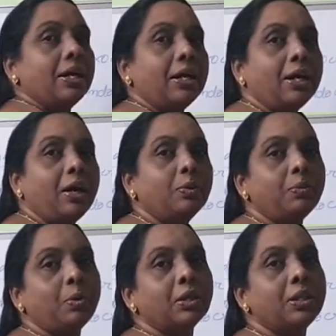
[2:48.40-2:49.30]
uh, how
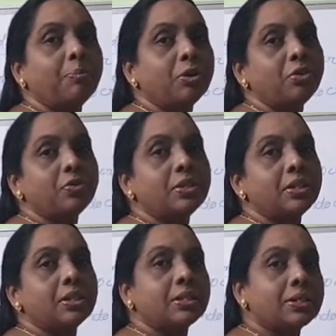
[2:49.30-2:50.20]
what they produced
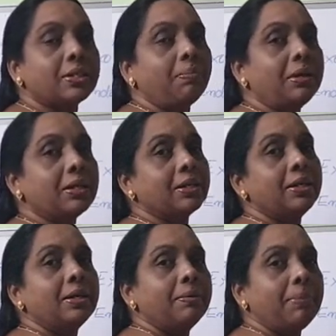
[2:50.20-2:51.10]
in the stomach
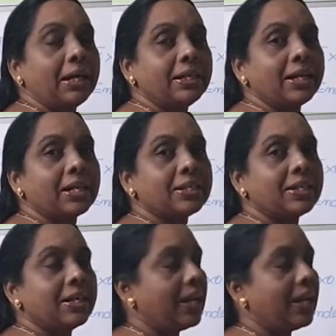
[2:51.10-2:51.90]
by the gastric